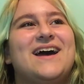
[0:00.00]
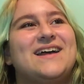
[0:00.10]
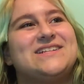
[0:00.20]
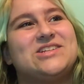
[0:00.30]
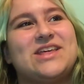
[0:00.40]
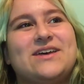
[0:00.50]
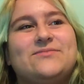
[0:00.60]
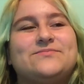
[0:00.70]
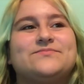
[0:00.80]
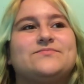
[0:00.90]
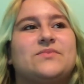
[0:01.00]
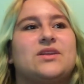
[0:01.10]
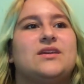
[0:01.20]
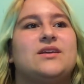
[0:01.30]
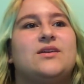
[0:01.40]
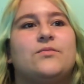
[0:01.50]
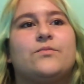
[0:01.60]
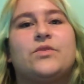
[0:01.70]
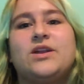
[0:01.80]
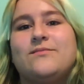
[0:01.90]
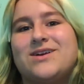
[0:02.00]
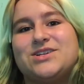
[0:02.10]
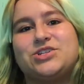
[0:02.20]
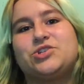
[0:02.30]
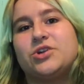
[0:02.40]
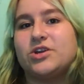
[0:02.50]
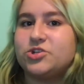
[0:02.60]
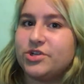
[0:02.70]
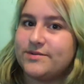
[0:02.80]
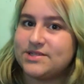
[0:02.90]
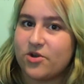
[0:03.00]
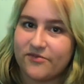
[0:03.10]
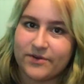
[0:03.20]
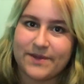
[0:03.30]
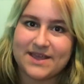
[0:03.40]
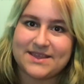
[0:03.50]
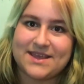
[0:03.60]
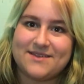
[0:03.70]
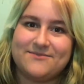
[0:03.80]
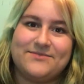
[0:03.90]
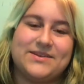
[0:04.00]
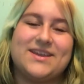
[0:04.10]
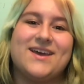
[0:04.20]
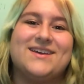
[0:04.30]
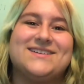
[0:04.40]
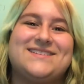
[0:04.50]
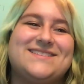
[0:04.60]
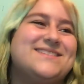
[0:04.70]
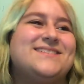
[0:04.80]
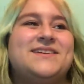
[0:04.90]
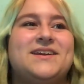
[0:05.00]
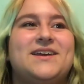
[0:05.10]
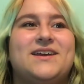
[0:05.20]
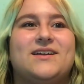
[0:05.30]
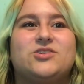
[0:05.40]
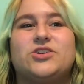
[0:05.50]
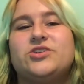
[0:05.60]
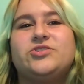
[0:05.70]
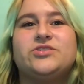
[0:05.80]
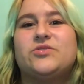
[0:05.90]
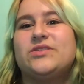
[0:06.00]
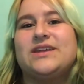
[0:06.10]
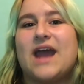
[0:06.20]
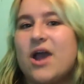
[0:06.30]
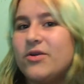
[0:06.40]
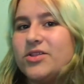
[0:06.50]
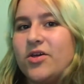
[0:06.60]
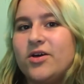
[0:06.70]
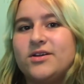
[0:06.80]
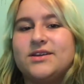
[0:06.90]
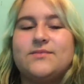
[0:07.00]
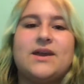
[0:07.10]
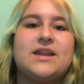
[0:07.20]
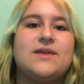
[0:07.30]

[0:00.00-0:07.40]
And so then, pretty much, trick-or-treat was over by then, because trick-or-treat's only an hour long in my